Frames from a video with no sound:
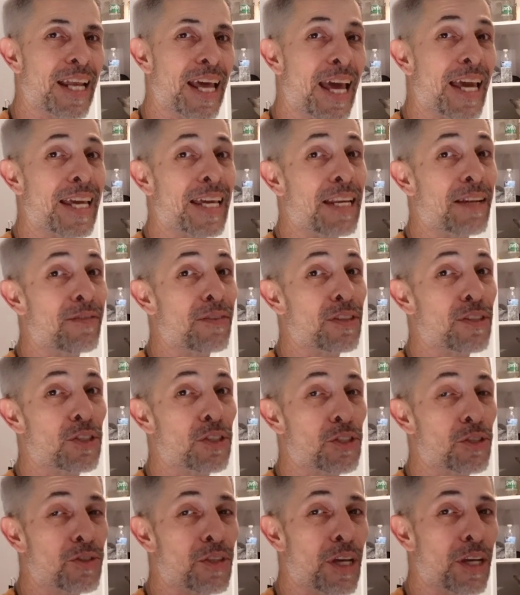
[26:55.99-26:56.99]
Hey, and if this
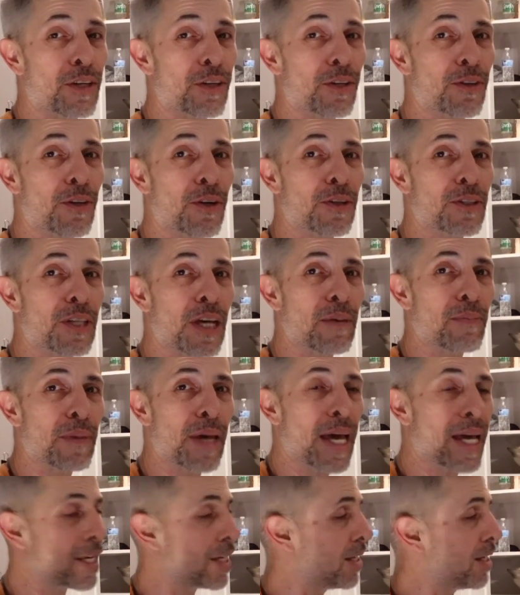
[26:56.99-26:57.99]
is your second or third time
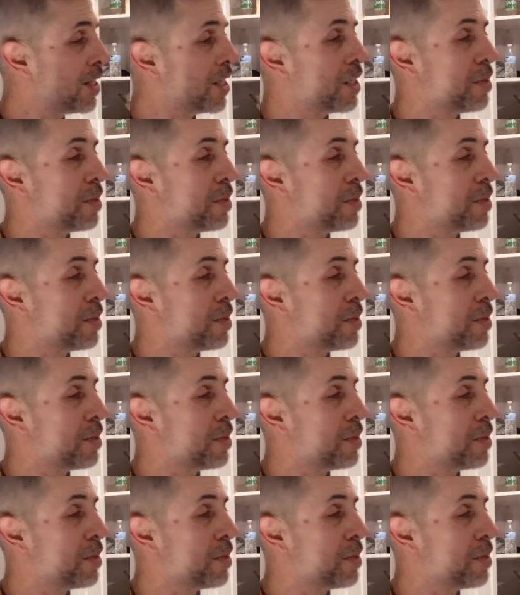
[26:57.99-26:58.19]
back,